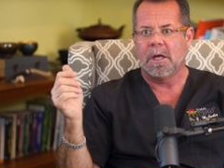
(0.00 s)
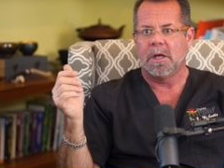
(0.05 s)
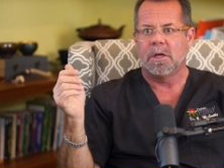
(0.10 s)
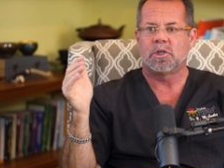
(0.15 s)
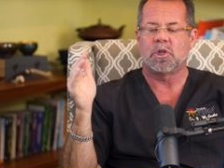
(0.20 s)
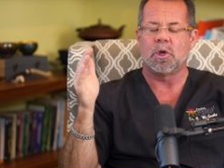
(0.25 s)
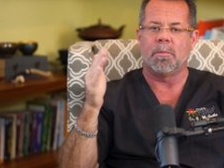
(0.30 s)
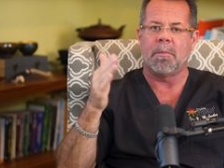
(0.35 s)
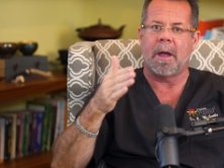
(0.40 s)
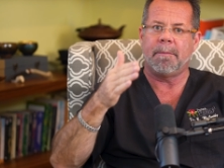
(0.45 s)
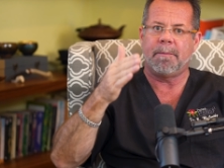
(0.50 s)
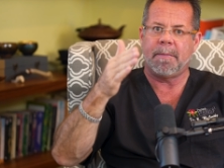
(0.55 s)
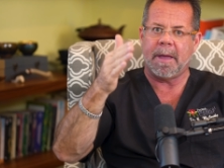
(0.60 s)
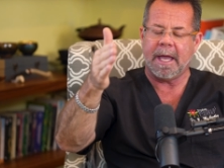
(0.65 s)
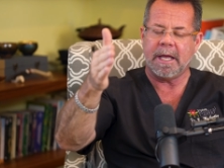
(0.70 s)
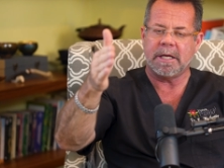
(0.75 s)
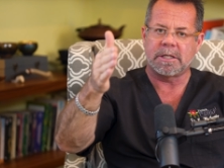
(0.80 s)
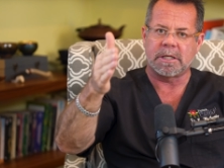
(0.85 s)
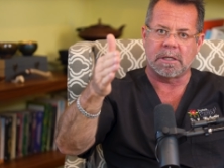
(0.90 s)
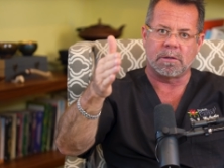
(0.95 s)
So my
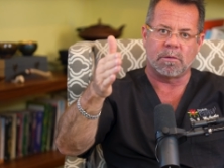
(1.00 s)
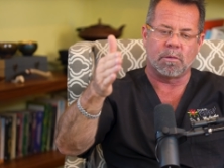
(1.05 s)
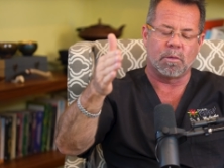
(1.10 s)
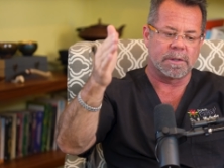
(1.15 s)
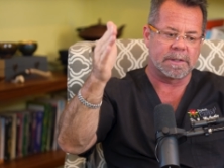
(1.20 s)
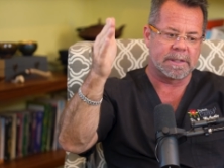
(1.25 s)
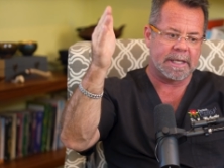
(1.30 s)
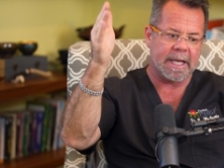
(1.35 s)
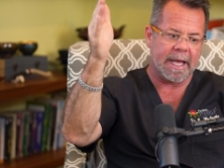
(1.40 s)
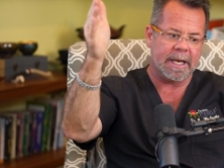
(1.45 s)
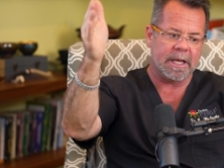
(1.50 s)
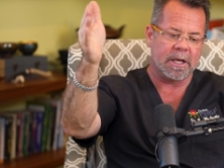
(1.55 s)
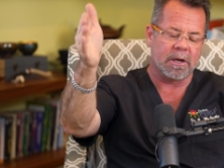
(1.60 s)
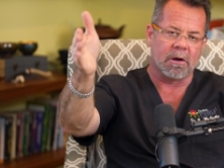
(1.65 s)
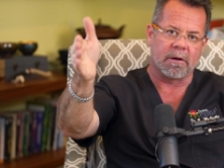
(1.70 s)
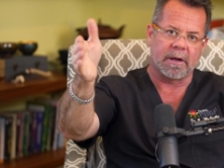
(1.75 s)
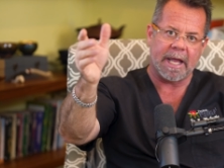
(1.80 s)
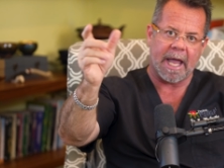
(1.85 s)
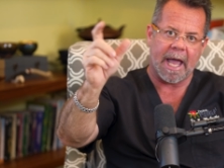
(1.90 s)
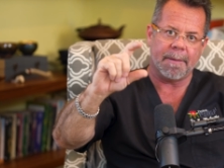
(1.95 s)
patient was getting
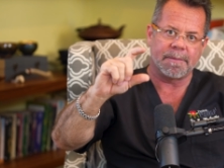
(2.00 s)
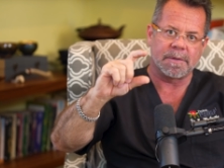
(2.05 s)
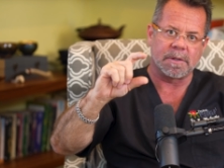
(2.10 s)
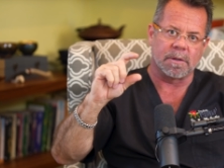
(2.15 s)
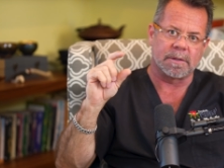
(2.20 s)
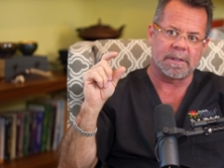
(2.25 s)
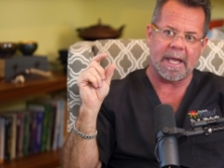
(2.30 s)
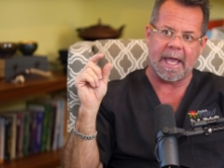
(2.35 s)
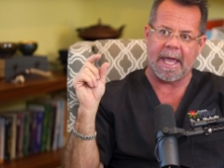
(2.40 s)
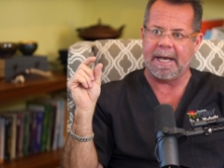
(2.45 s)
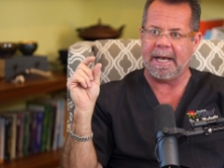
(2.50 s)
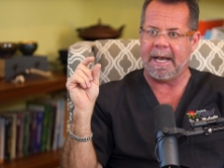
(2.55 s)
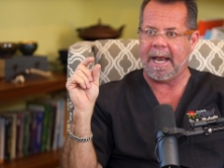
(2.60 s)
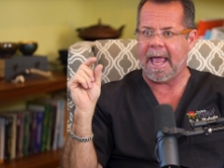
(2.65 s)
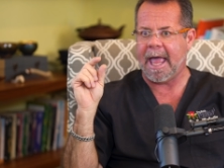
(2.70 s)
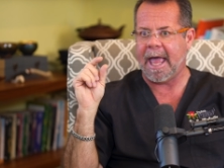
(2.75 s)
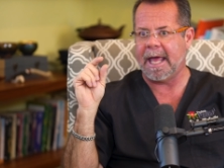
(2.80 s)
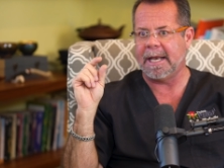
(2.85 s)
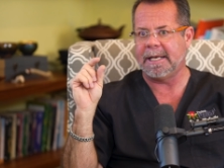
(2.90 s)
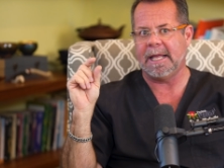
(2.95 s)
her capsules and it
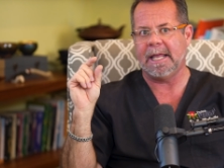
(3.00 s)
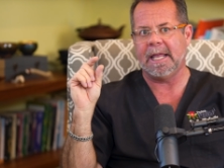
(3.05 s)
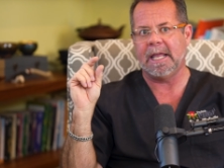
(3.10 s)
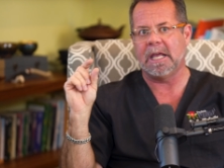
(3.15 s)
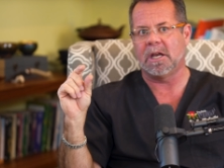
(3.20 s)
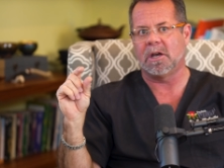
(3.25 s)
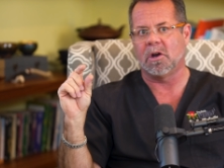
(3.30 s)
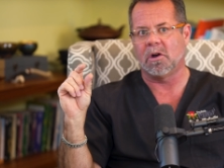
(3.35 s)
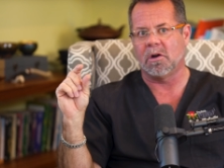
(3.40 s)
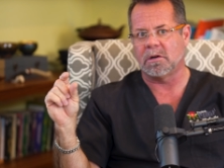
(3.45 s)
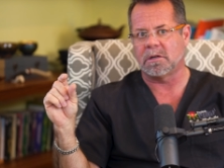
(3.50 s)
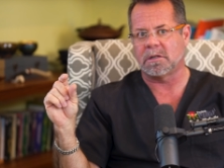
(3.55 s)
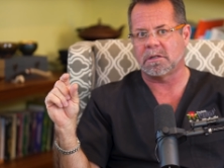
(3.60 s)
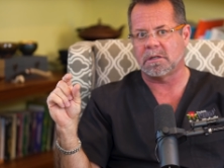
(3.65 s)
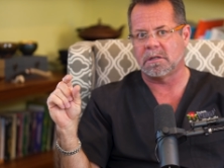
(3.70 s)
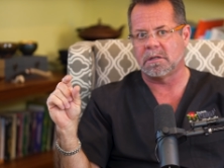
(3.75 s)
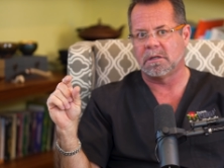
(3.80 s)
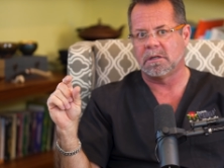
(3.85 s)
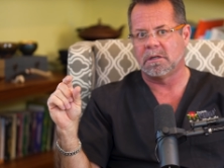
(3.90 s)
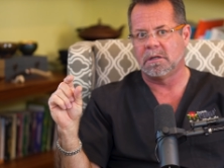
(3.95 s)
had
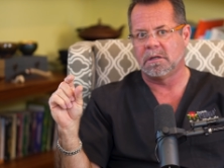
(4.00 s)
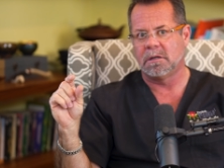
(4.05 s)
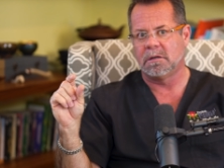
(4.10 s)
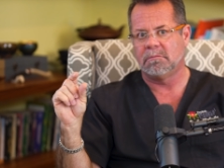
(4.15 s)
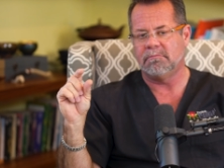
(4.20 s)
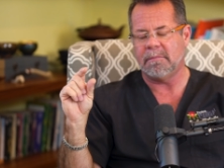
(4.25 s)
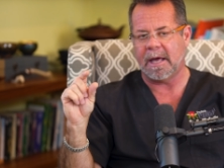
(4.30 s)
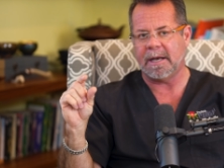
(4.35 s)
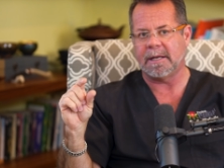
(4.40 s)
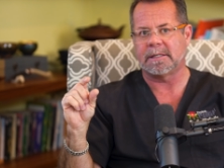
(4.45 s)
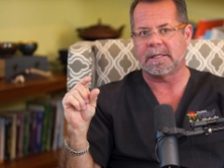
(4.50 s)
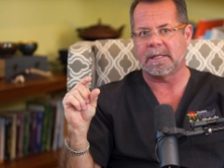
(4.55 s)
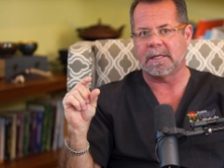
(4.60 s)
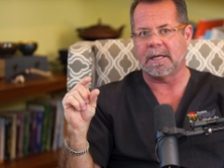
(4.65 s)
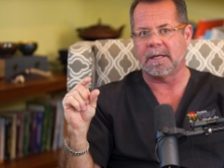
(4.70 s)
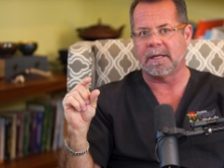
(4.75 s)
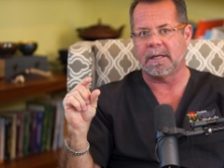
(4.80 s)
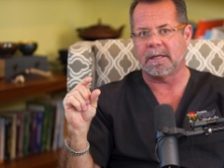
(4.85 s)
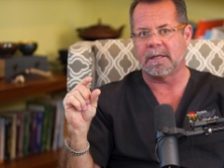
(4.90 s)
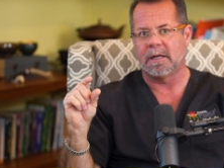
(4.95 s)
inert medicine
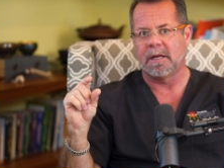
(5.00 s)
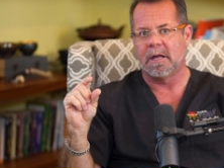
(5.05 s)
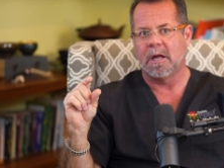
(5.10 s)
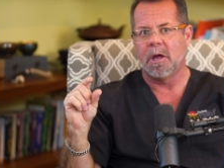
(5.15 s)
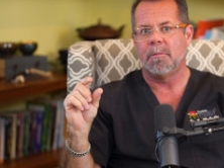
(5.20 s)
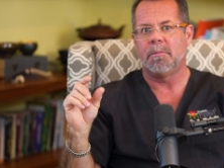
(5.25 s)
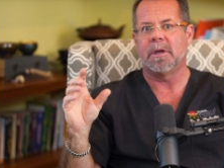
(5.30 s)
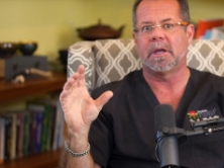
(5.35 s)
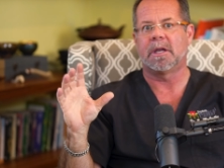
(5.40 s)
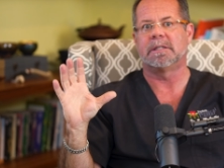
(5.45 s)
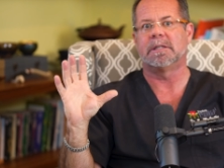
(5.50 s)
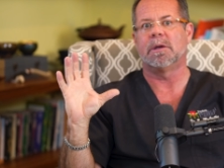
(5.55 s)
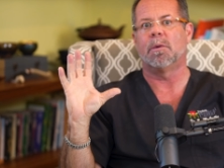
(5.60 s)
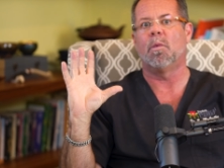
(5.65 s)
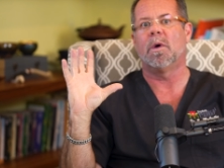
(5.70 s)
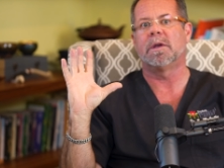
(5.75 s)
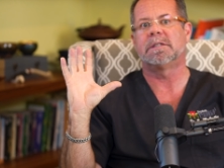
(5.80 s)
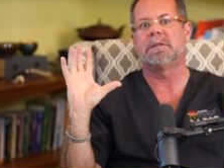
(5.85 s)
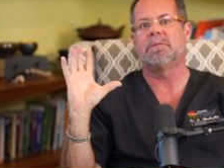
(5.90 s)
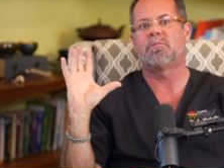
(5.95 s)
in it because it
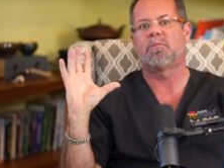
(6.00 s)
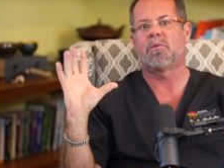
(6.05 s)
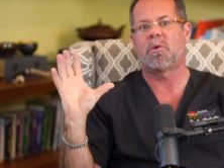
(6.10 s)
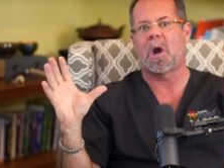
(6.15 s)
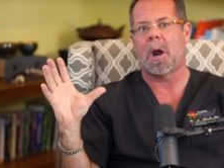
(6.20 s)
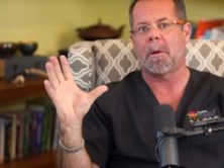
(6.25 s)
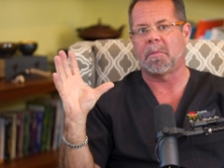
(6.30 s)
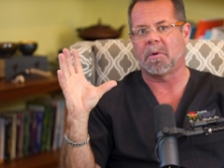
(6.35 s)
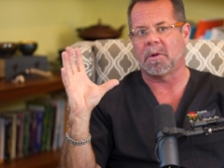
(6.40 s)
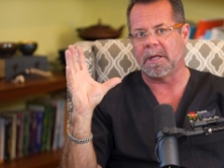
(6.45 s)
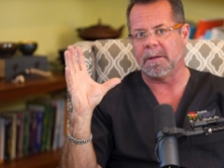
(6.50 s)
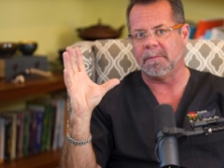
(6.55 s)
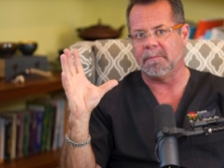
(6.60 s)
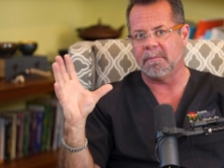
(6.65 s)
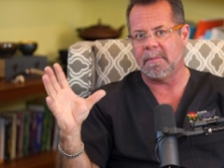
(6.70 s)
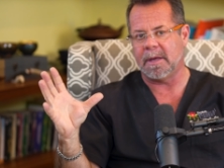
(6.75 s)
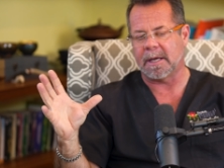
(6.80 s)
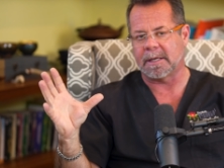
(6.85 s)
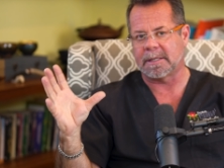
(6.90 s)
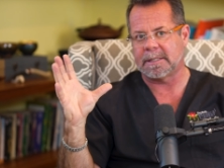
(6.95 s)
wasn't properly
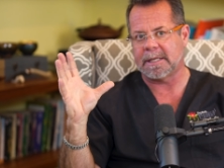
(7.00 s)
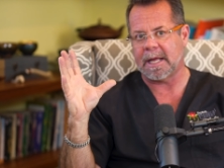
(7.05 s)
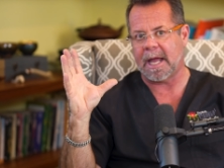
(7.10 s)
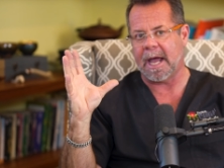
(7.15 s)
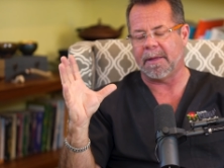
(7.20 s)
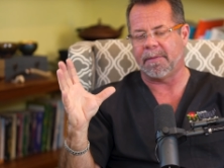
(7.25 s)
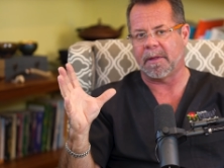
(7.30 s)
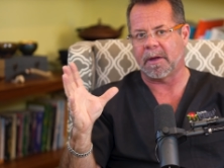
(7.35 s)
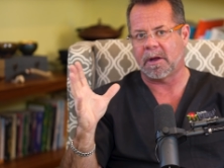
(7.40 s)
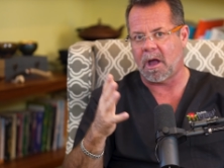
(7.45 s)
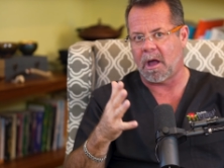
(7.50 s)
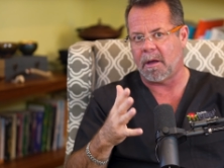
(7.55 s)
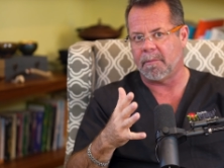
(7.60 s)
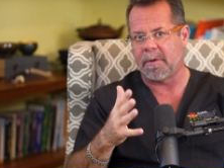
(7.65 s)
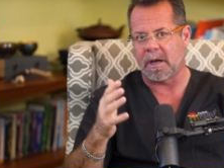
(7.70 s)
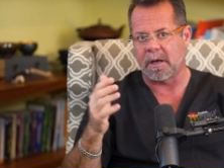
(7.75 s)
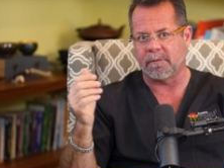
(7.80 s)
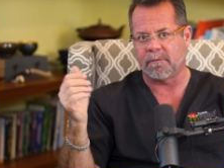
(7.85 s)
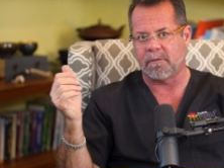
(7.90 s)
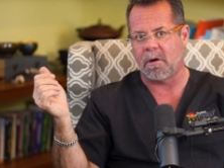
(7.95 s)
mixed at the
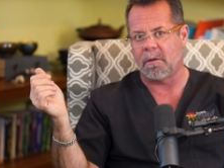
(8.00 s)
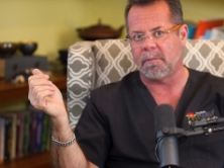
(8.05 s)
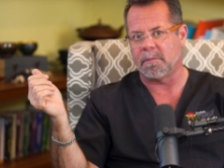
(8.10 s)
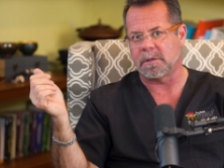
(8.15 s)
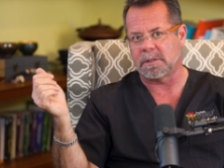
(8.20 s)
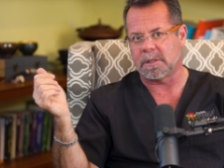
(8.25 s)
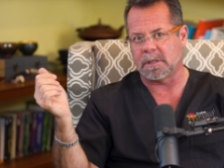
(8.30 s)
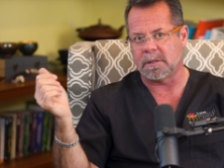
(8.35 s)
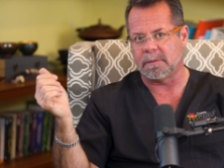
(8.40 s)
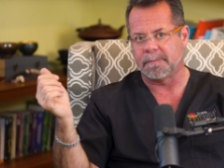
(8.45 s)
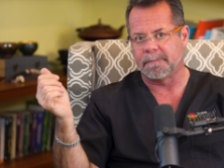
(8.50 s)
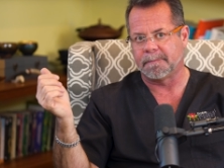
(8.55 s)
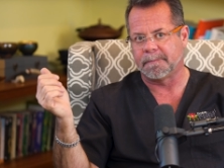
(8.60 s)
compounding pharmacy.